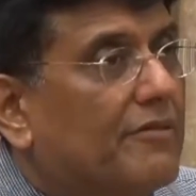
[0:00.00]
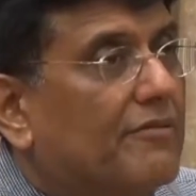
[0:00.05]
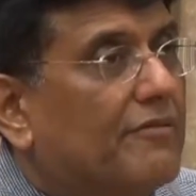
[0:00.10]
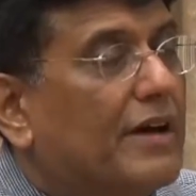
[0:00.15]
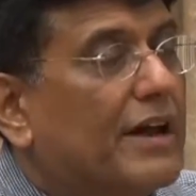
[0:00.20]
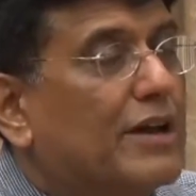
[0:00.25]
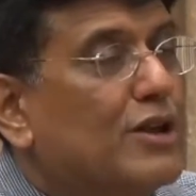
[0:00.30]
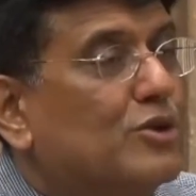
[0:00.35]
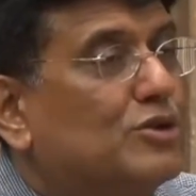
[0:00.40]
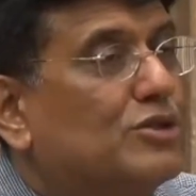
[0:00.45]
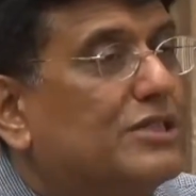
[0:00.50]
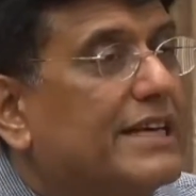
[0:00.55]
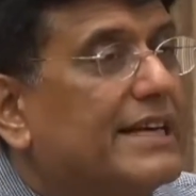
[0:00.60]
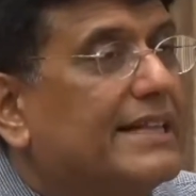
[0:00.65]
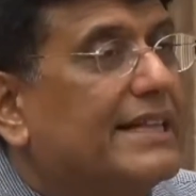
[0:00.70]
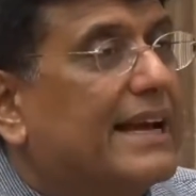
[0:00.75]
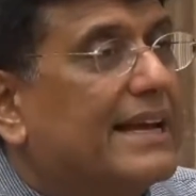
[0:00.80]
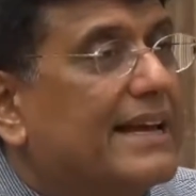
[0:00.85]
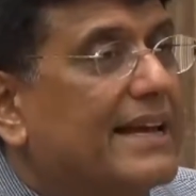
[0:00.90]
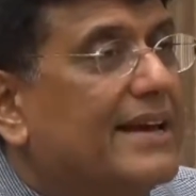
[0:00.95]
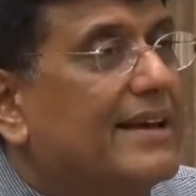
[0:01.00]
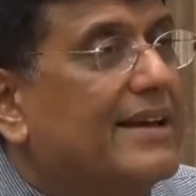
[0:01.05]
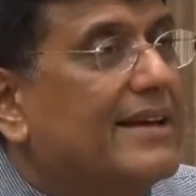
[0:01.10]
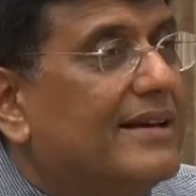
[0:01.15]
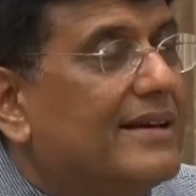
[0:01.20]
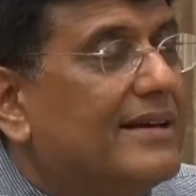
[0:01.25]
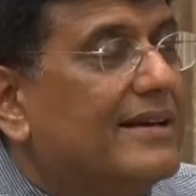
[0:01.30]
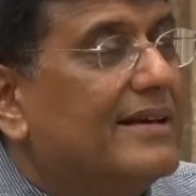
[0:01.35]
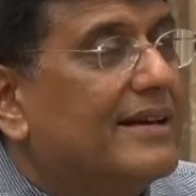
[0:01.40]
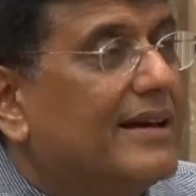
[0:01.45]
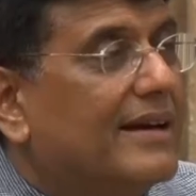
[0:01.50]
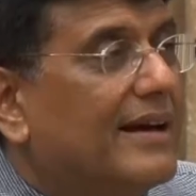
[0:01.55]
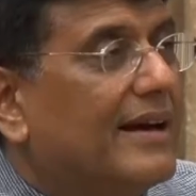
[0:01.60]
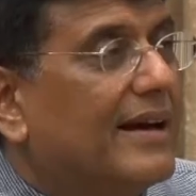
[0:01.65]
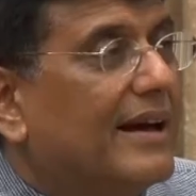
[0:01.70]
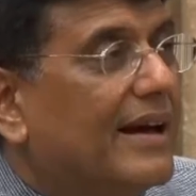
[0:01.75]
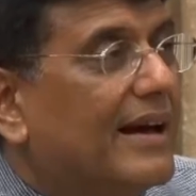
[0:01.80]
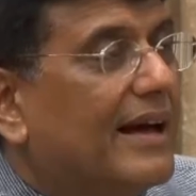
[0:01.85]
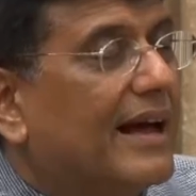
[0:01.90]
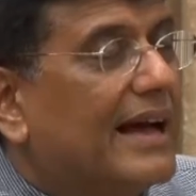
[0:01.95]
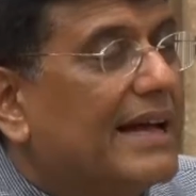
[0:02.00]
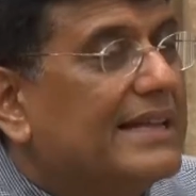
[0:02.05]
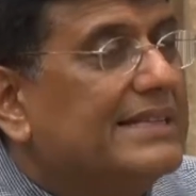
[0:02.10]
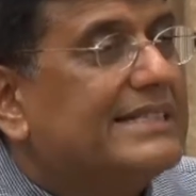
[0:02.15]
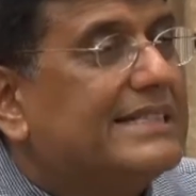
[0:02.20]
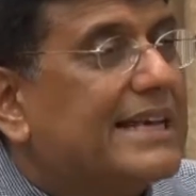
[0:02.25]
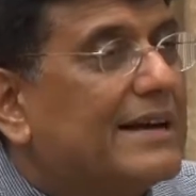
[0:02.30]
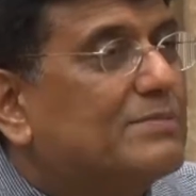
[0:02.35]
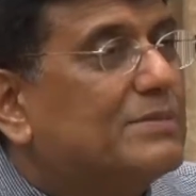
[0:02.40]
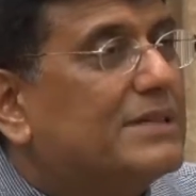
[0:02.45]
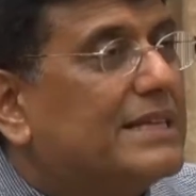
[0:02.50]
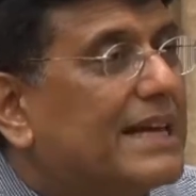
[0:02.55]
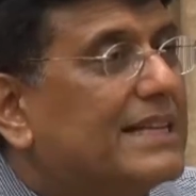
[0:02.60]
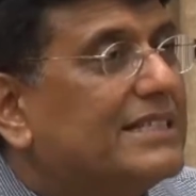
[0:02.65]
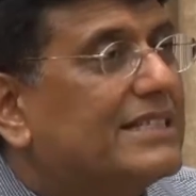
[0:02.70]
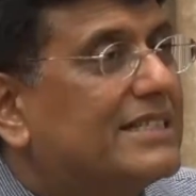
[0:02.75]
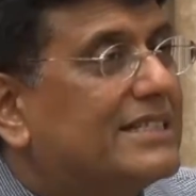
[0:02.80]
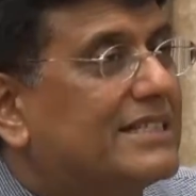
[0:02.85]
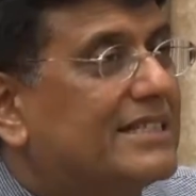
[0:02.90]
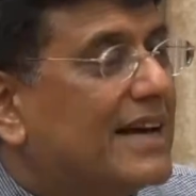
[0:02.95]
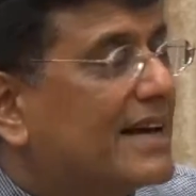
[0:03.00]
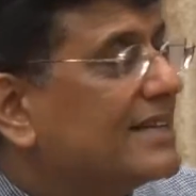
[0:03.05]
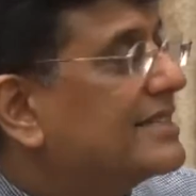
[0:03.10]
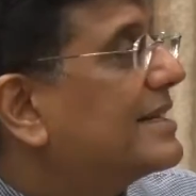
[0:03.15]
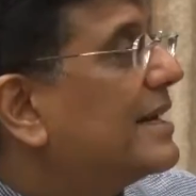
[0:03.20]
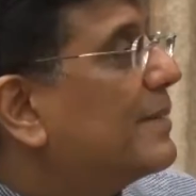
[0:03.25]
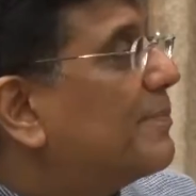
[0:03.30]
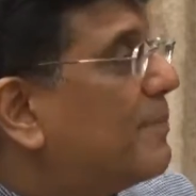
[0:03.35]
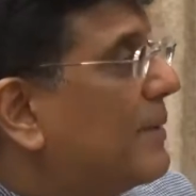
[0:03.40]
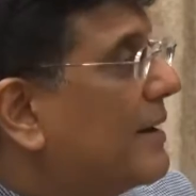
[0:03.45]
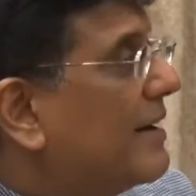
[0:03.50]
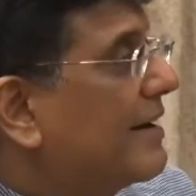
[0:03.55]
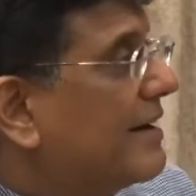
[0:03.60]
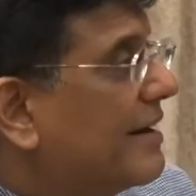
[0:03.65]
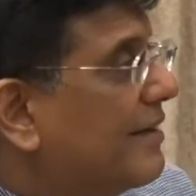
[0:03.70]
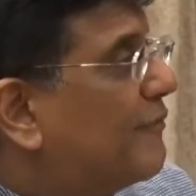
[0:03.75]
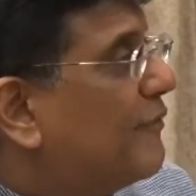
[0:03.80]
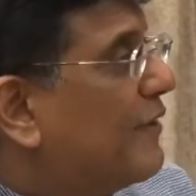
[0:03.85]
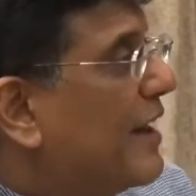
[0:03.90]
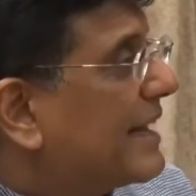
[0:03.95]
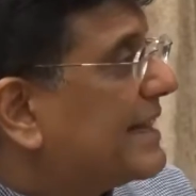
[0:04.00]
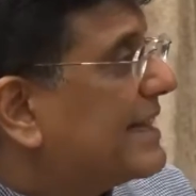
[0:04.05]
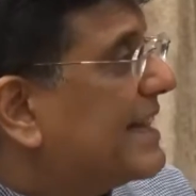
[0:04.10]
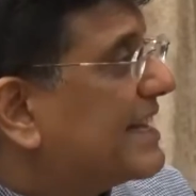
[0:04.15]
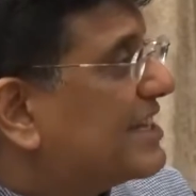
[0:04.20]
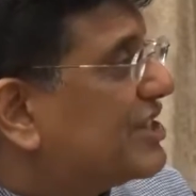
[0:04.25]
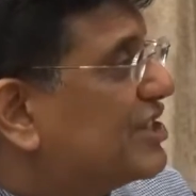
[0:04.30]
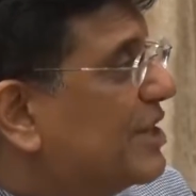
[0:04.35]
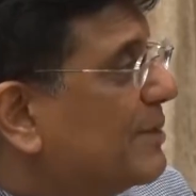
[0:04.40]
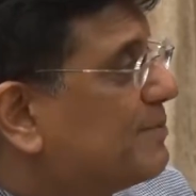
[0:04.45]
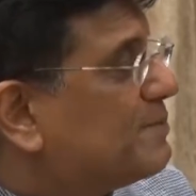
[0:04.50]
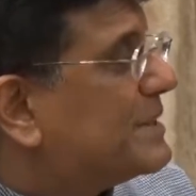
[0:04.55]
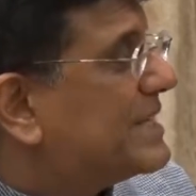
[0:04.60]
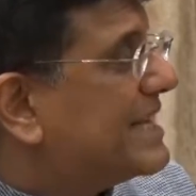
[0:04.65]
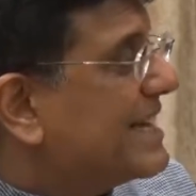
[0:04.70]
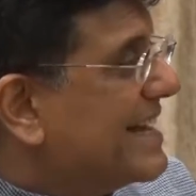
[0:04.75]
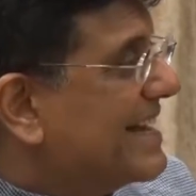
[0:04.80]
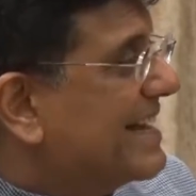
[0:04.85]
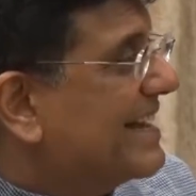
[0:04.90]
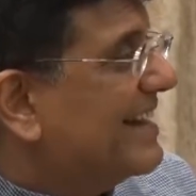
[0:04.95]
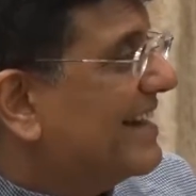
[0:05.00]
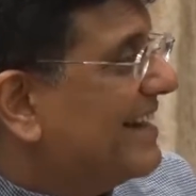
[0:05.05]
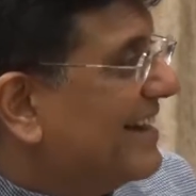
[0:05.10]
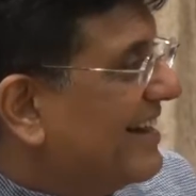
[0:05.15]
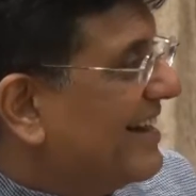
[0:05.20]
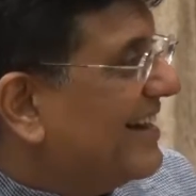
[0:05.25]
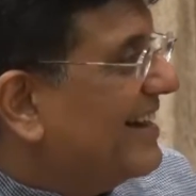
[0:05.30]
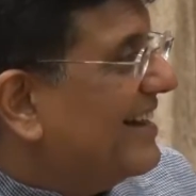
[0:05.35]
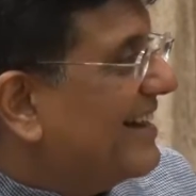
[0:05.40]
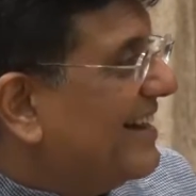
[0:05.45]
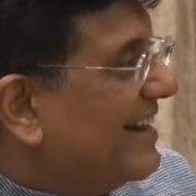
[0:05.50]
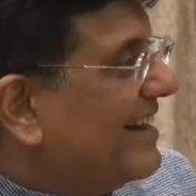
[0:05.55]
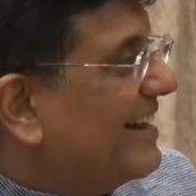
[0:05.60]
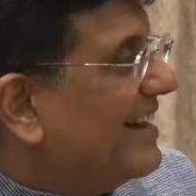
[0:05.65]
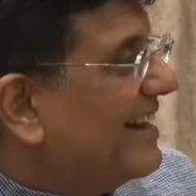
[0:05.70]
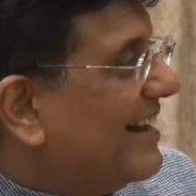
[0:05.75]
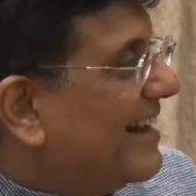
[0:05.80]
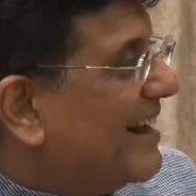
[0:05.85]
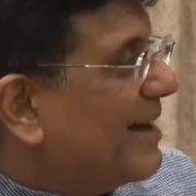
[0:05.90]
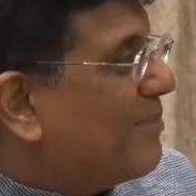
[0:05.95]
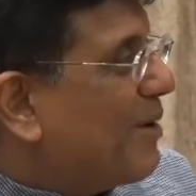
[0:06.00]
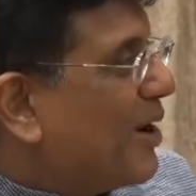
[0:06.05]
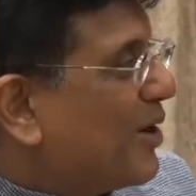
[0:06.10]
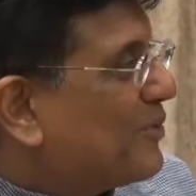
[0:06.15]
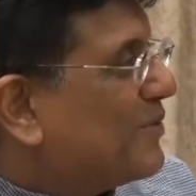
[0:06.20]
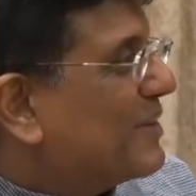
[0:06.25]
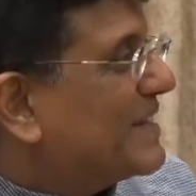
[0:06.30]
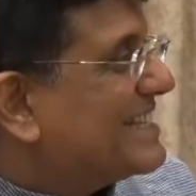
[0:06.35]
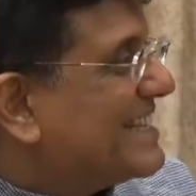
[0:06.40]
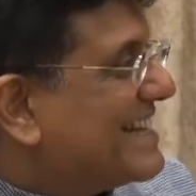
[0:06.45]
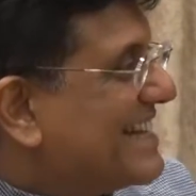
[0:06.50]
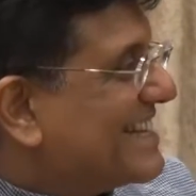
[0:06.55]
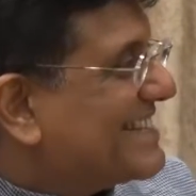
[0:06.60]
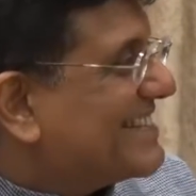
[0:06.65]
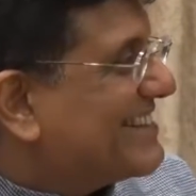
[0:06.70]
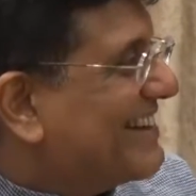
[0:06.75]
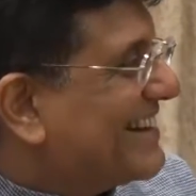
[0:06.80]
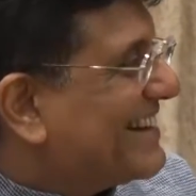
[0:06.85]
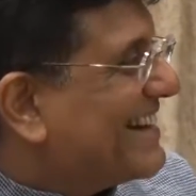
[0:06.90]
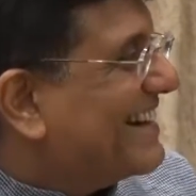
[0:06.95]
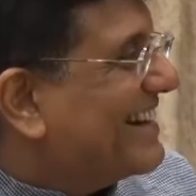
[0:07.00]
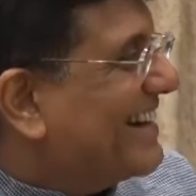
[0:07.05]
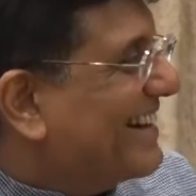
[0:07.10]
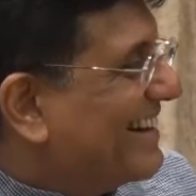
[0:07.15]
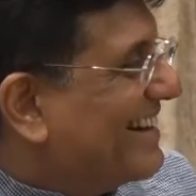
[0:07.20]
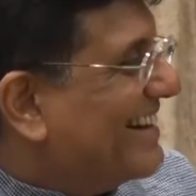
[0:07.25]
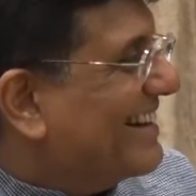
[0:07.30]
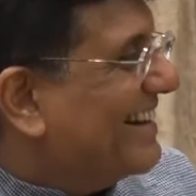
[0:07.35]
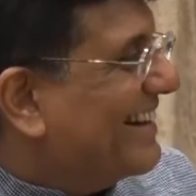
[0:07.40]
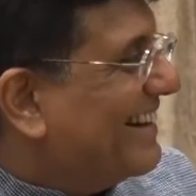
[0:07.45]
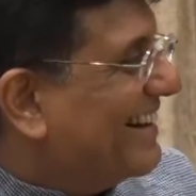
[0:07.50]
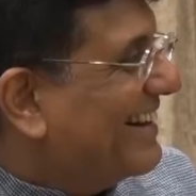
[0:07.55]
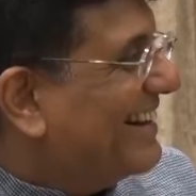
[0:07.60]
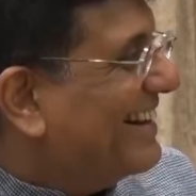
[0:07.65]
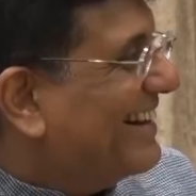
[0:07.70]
when you see that he, in some sense, does reflect that gypsy about which he has written earlier.